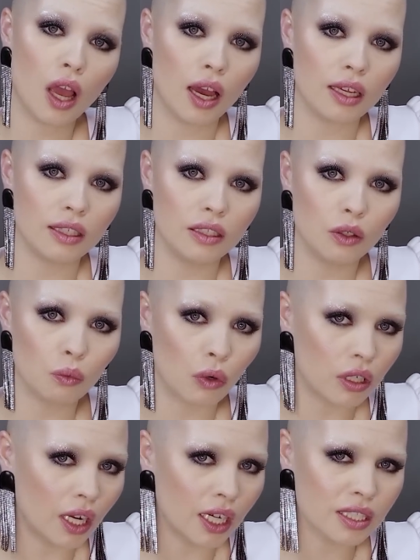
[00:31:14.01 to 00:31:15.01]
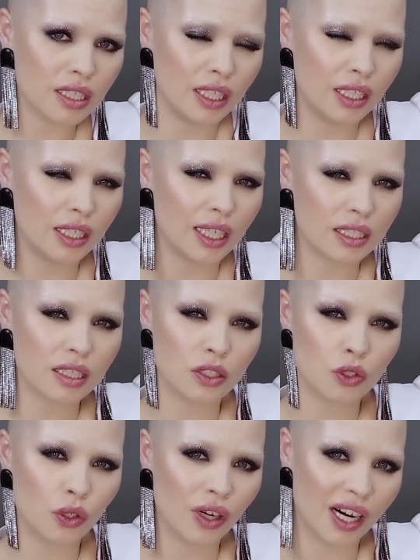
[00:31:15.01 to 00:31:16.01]
and one actually gets
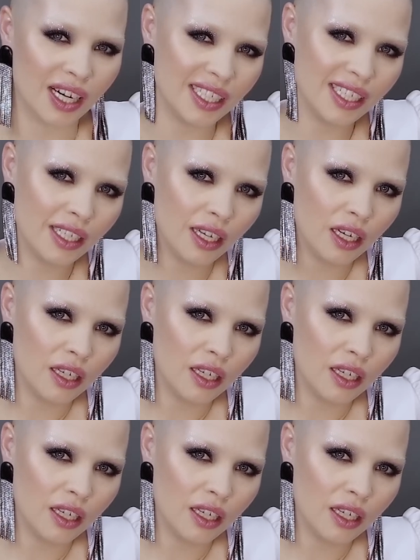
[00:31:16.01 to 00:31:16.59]
into your eye,